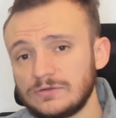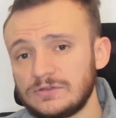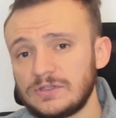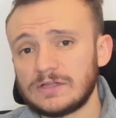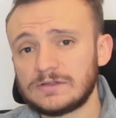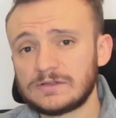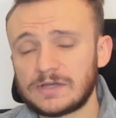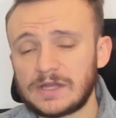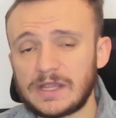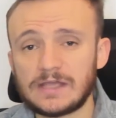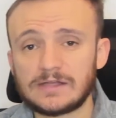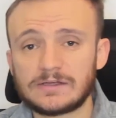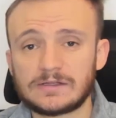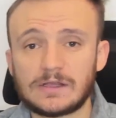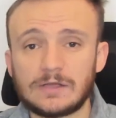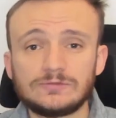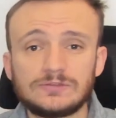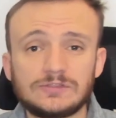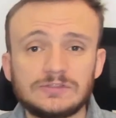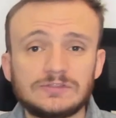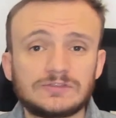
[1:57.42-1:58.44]
the other hand,
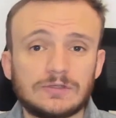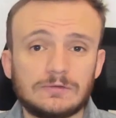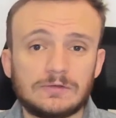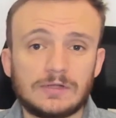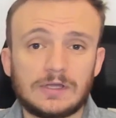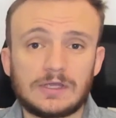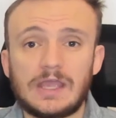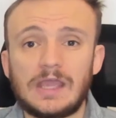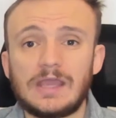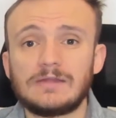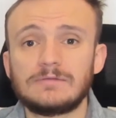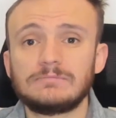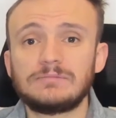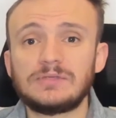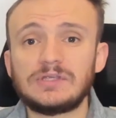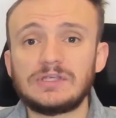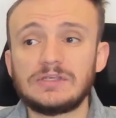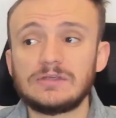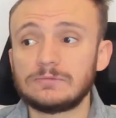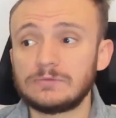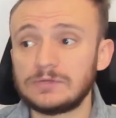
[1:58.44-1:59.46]
caustic soda can
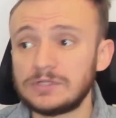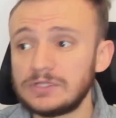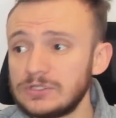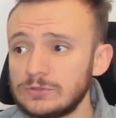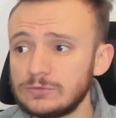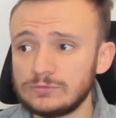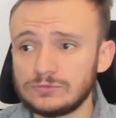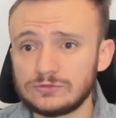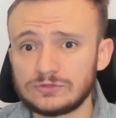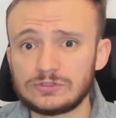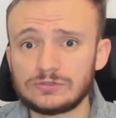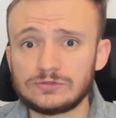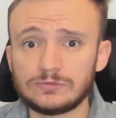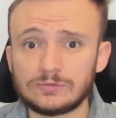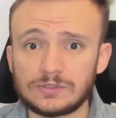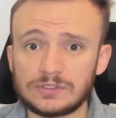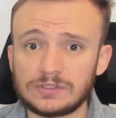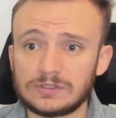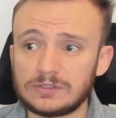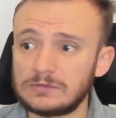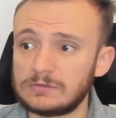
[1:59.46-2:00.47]
be reused
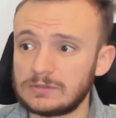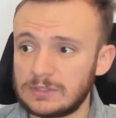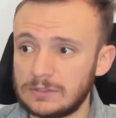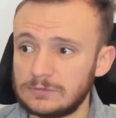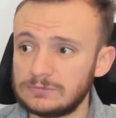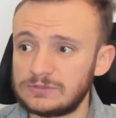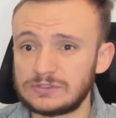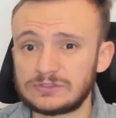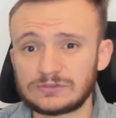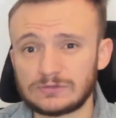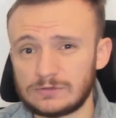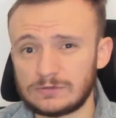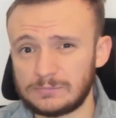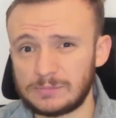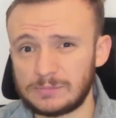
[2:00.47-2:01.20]
during the caustic soda